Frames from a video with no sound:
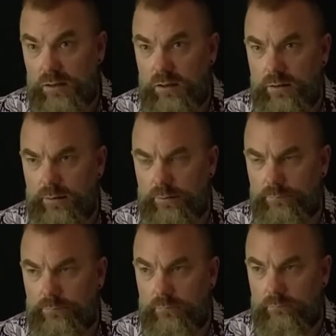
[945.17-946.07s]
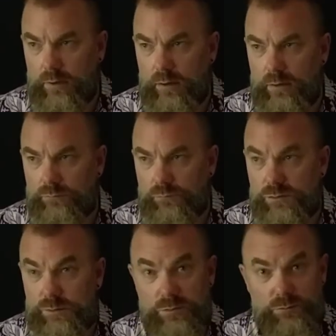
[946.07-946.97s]
And for
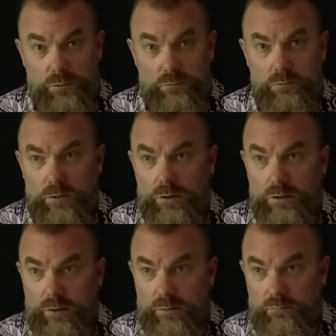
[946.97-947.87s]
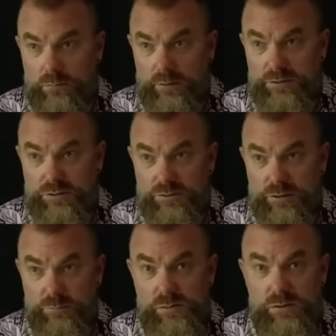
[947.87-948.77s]
some of you in
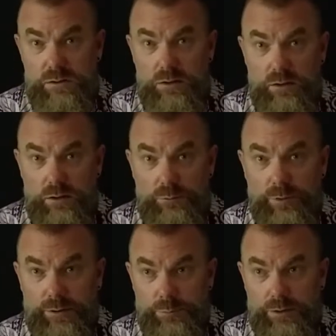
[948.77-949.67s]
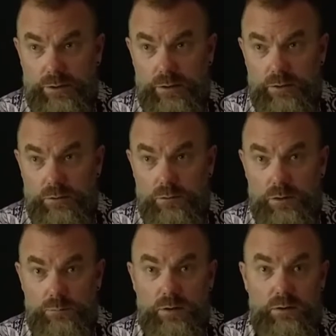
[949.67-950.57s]
relationships, it might be an
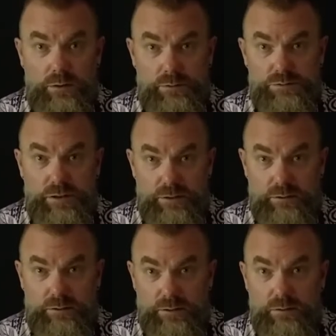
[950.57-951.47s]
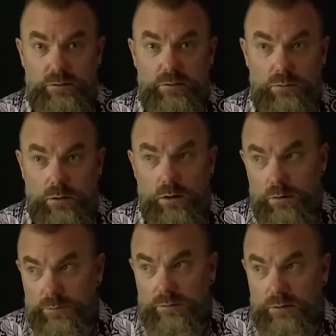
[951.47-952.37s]
agreement energetically or
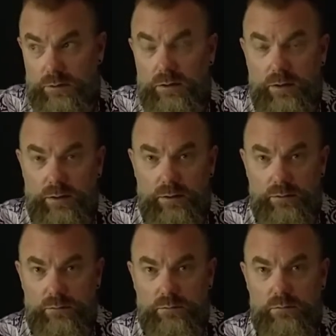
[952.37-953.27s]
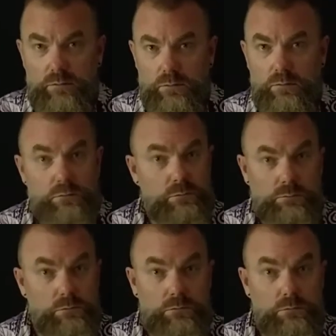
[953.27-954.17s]
karmically. And
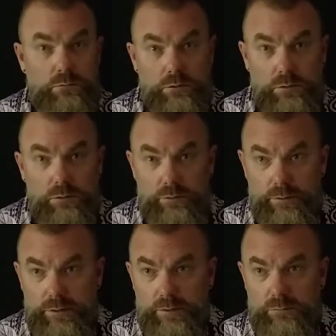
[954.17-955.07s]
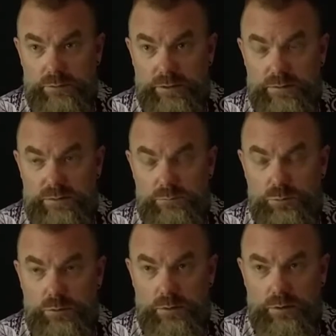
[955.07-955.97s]
they're equally as
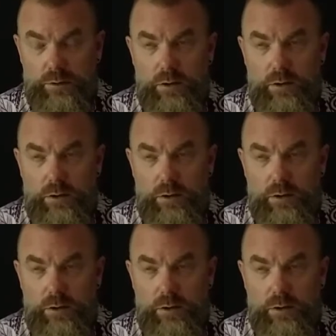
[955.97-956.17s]
important.